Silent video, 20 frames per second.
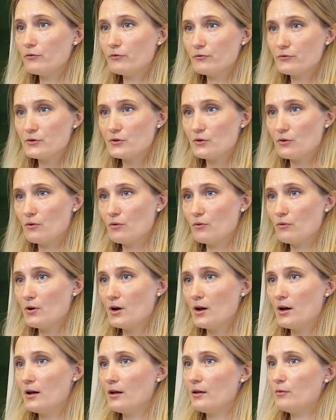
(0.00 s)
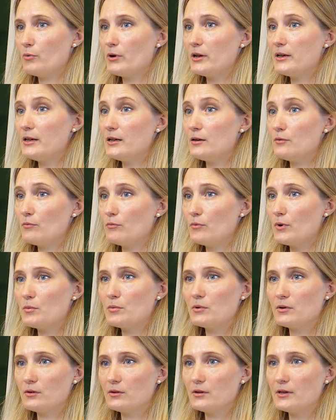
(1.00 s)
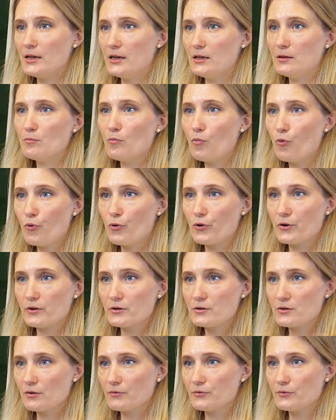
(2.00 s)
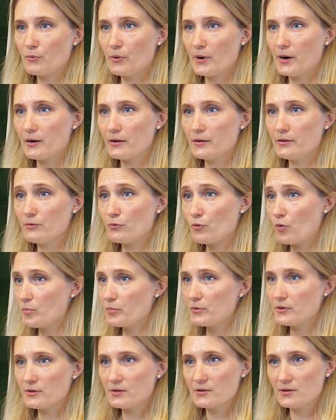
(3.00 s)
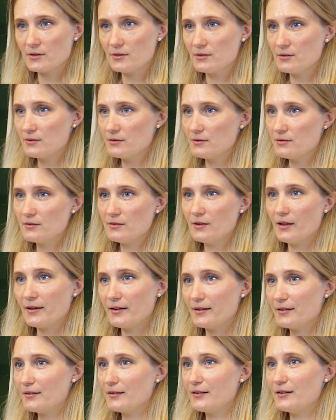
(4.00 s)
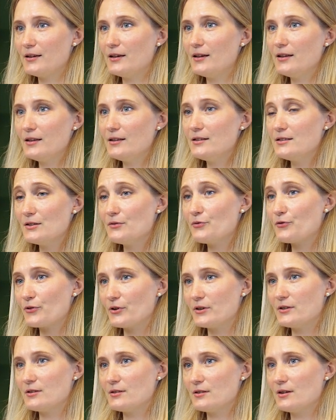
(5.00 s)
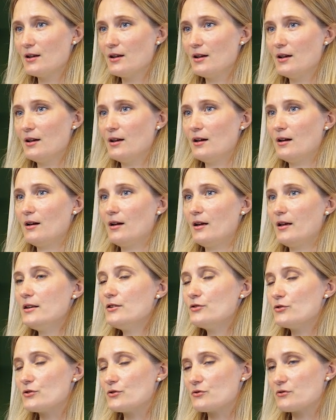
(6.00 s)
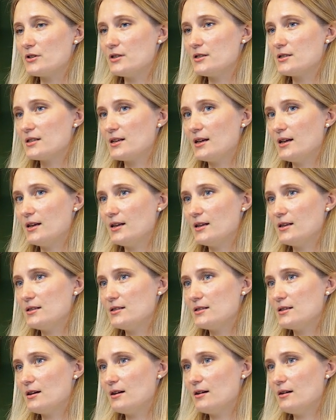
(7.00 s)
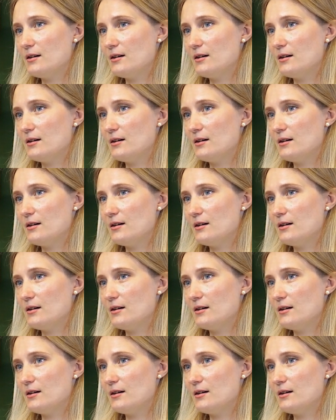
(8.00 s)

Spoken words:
So we will need more software in robots and in different industries. And